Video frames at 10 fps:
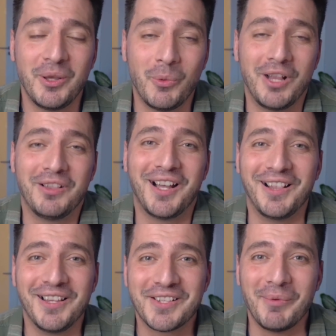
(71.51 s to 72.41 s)
Well,
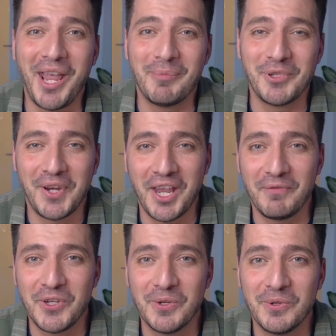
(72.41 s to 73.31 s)
Alex, I'm happy to
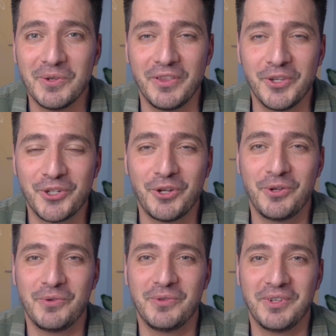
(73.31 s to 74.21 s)
have you on the
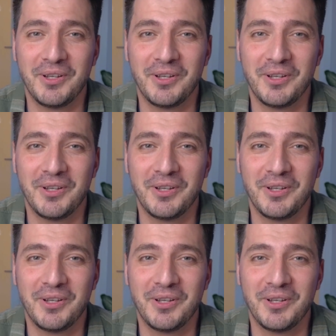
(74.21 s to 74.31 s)
show.